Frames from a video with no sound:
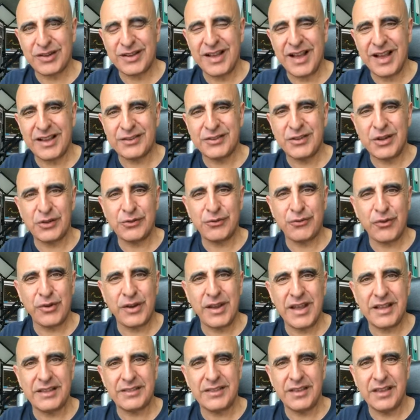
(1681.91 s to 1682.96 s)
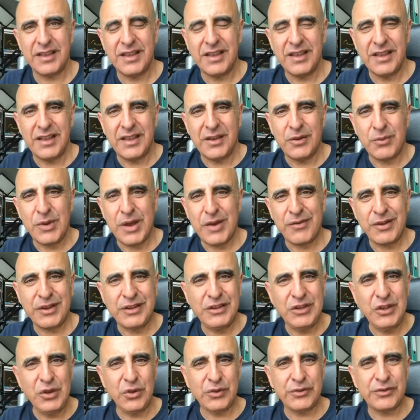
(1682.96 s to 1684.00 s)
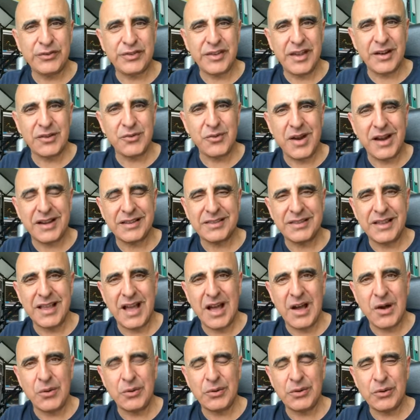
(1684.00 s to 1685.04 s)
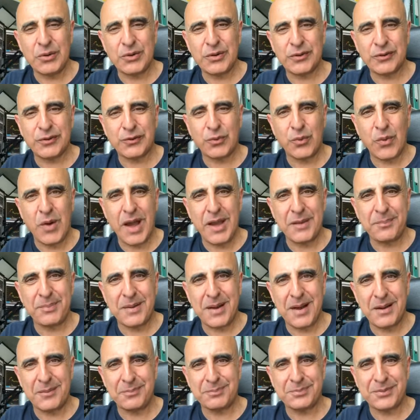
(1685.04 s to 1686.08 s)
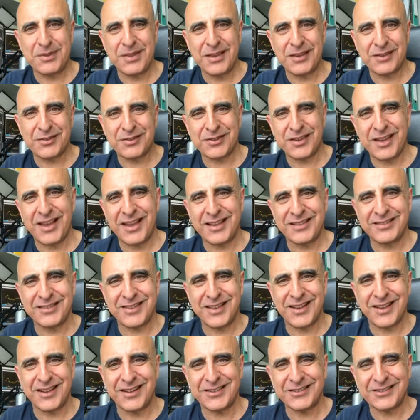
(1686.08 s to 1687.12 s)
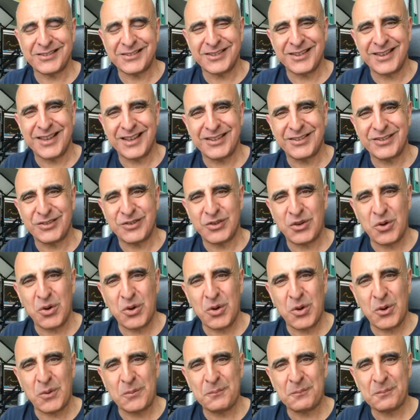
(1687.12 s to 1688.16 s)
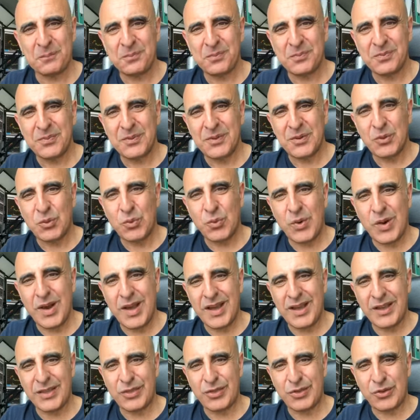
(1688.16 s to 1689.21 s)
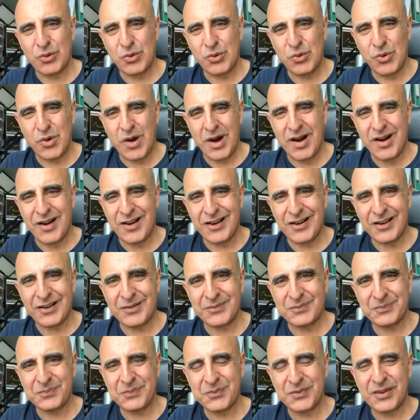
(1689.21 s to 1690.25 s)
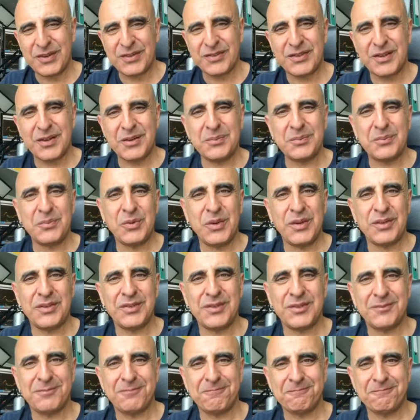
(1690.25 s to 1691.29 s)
Guys, don't forget, we have a huge sale right now. You can swipe up this and uh, get your way through our system with